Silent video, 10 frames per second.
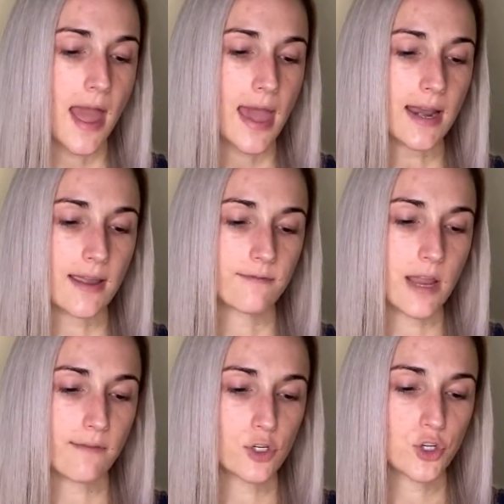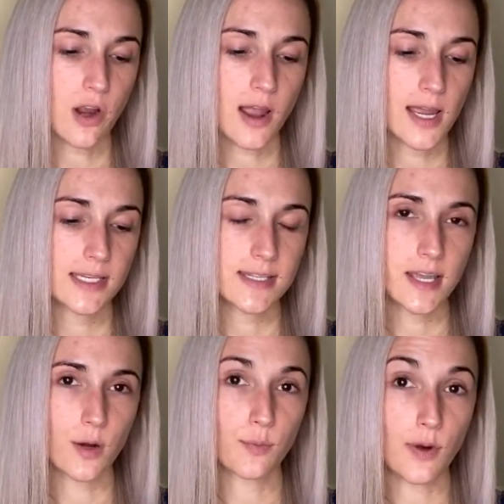And I have never tried
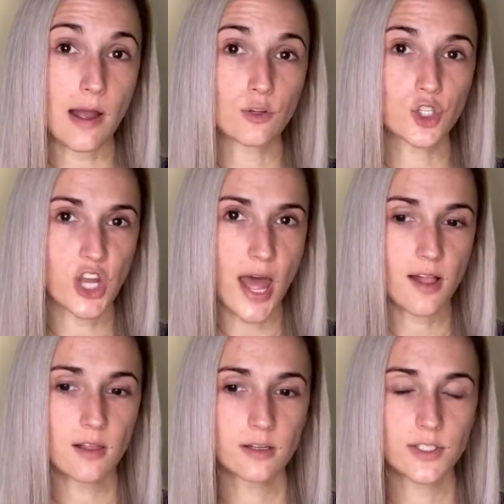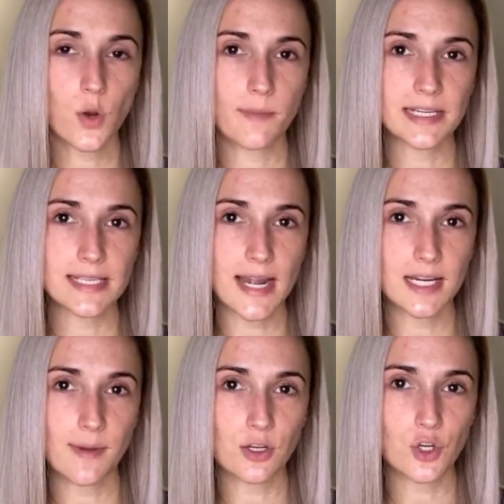their brow gel, so I'm
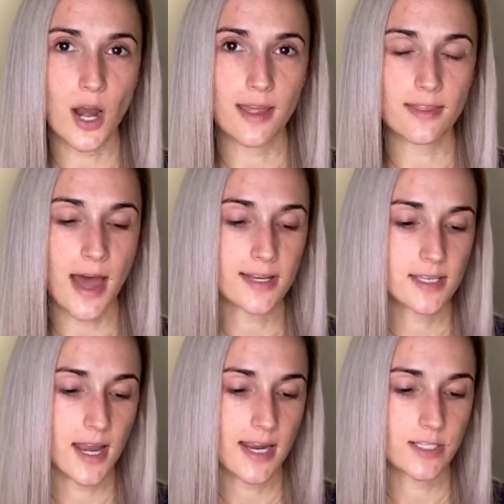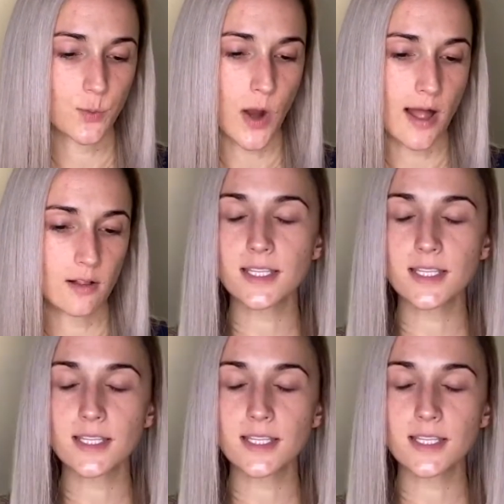excited about trying that today as well.